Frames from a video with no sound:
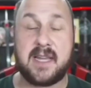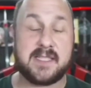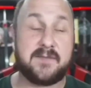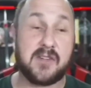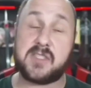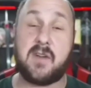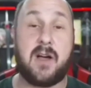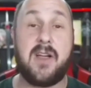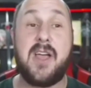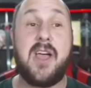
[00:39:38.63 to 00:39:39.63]
First of all,
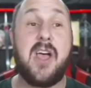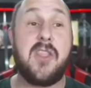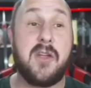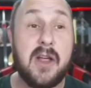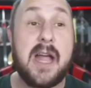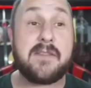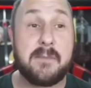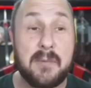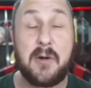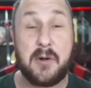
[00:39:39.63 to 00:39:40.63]
they're going to have to
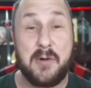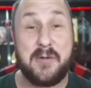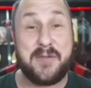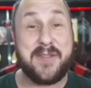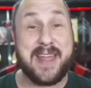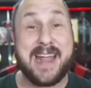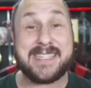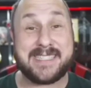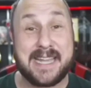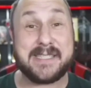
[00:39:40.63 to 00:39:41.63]
prove that I
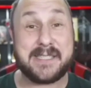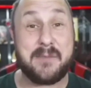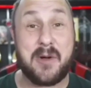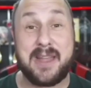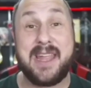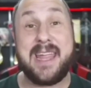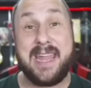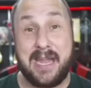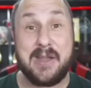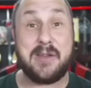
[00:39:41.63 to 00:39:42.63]
sent someone
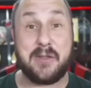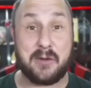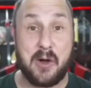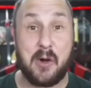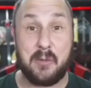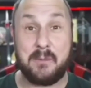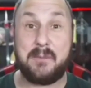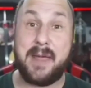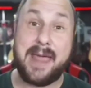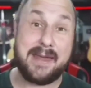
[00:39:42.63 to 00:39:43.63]
into their home.
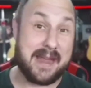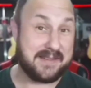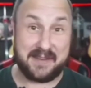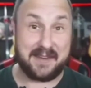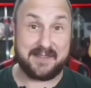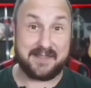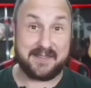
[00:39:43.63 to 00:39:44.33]
and I didn't.